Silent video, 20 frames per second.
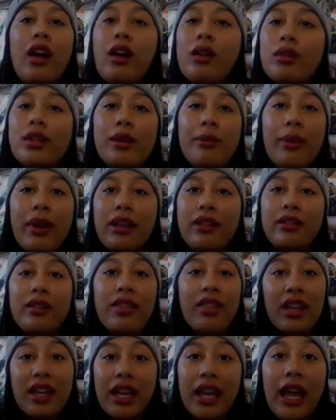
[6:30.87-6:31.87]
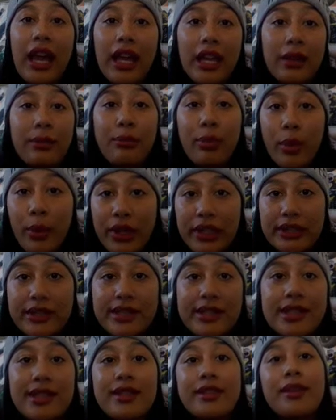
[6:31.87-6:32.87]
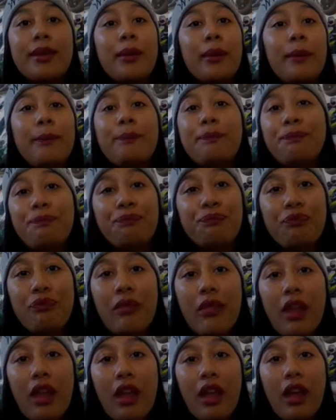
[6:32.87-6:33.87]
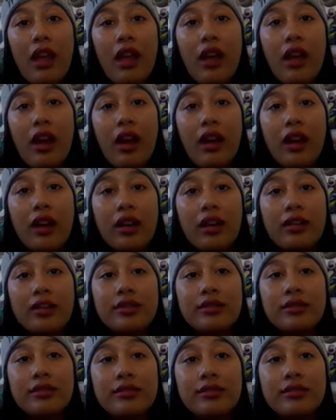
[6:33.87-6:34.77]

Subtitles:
only about 38 points uh,